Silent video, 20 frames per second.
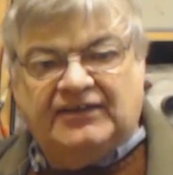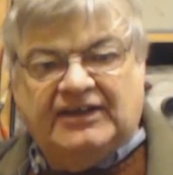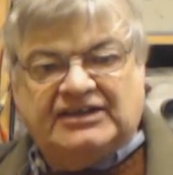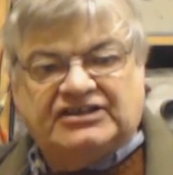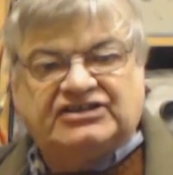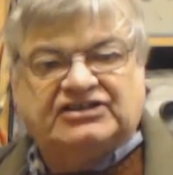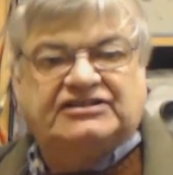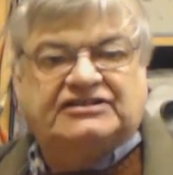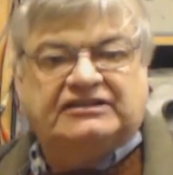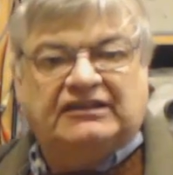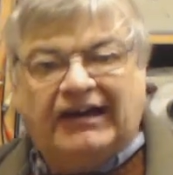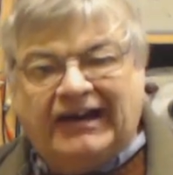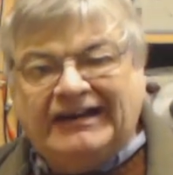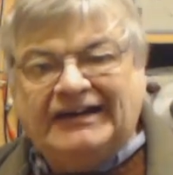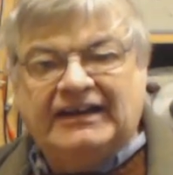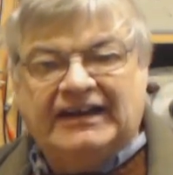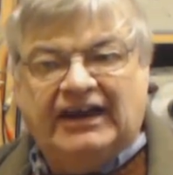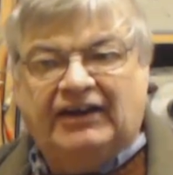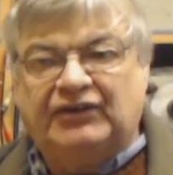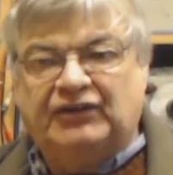and they're
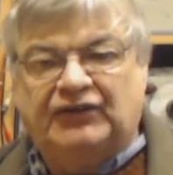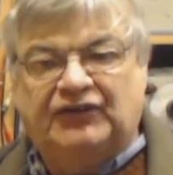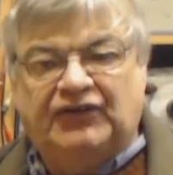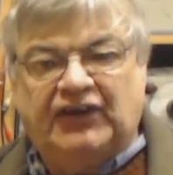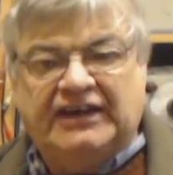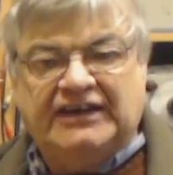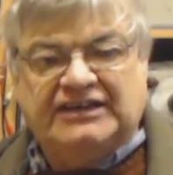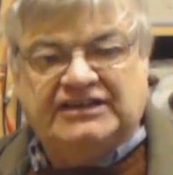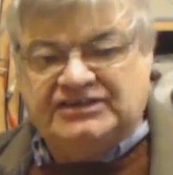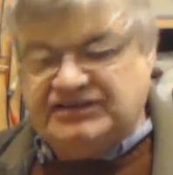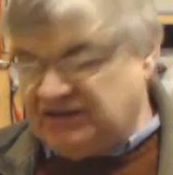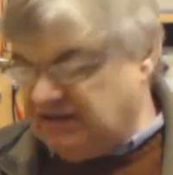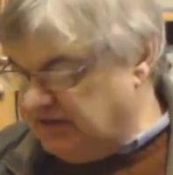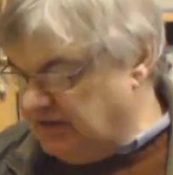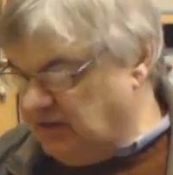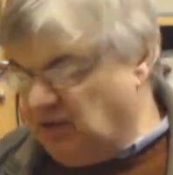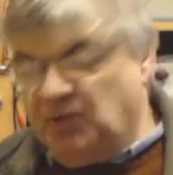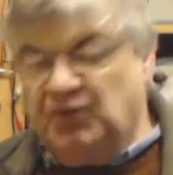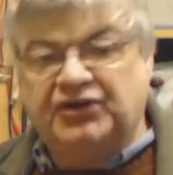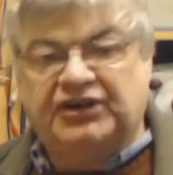slightly out of phase. You
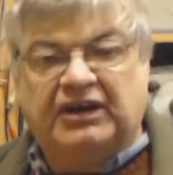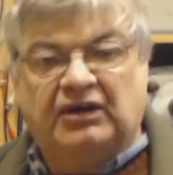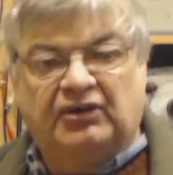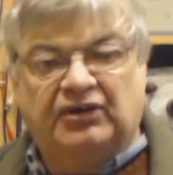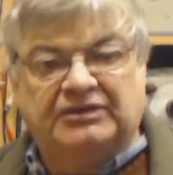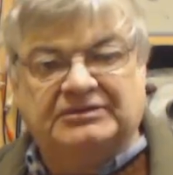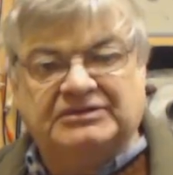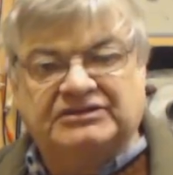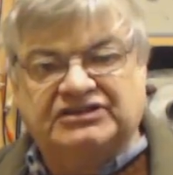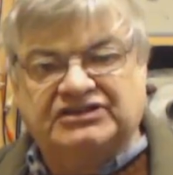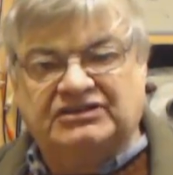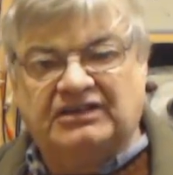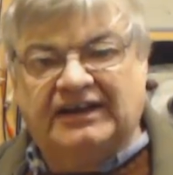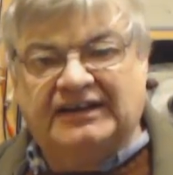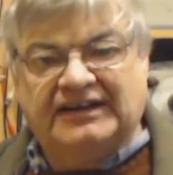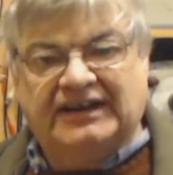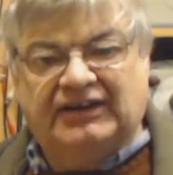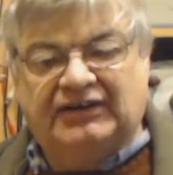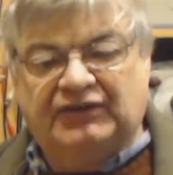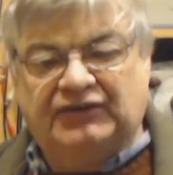know, the audio on them is
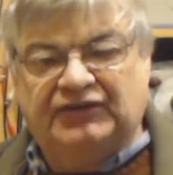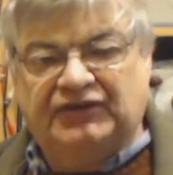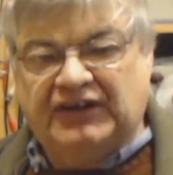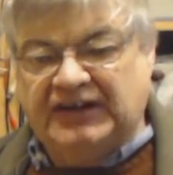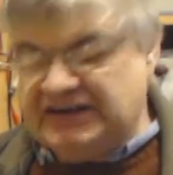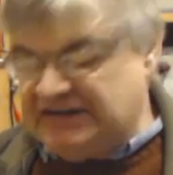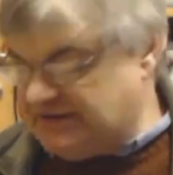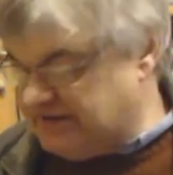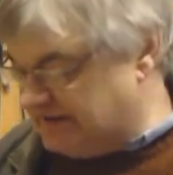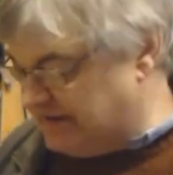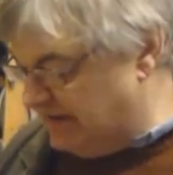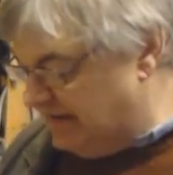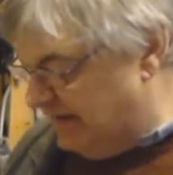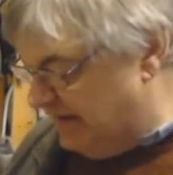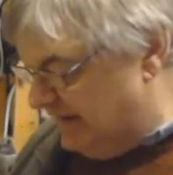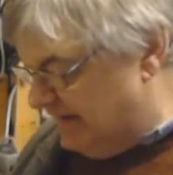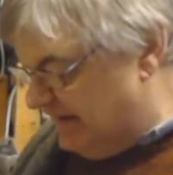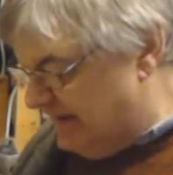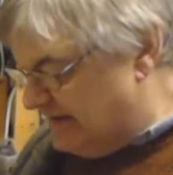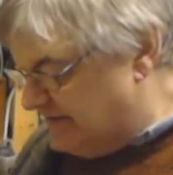slightly out of phase,
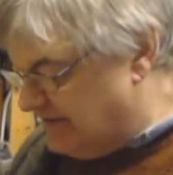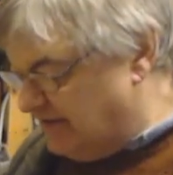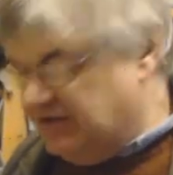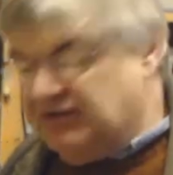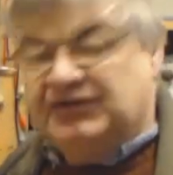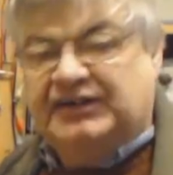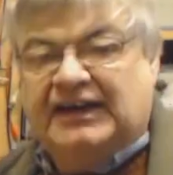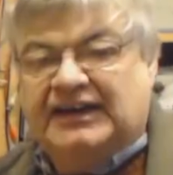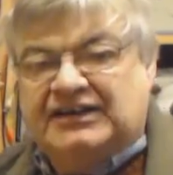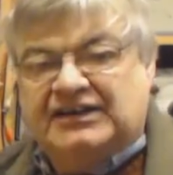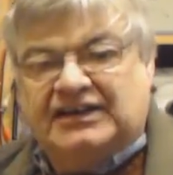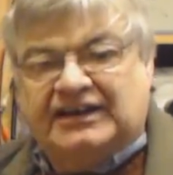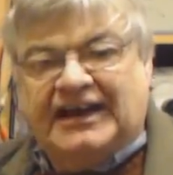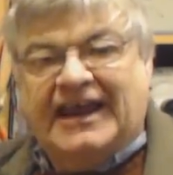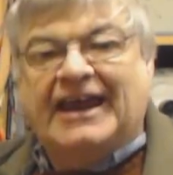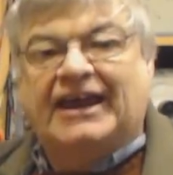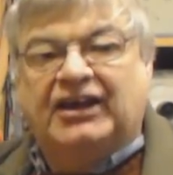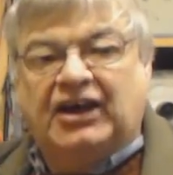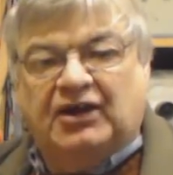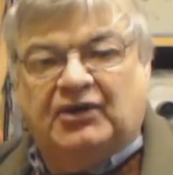so you get
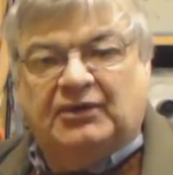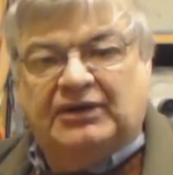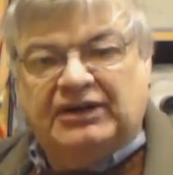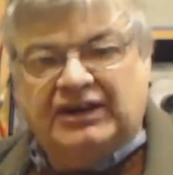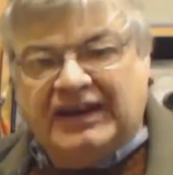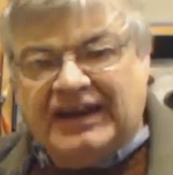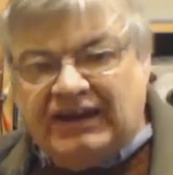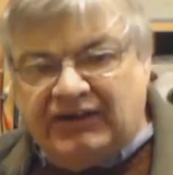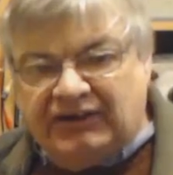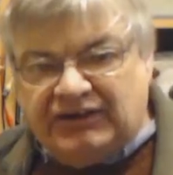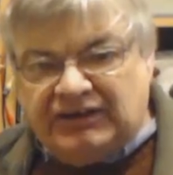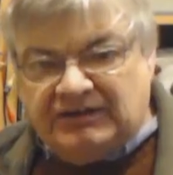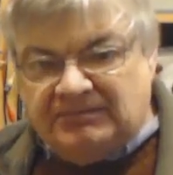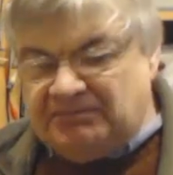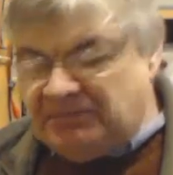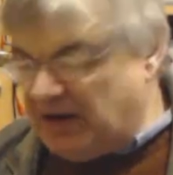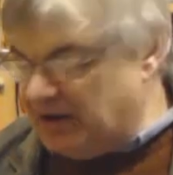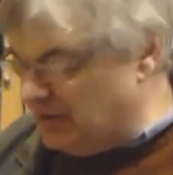an echo when you're hearing them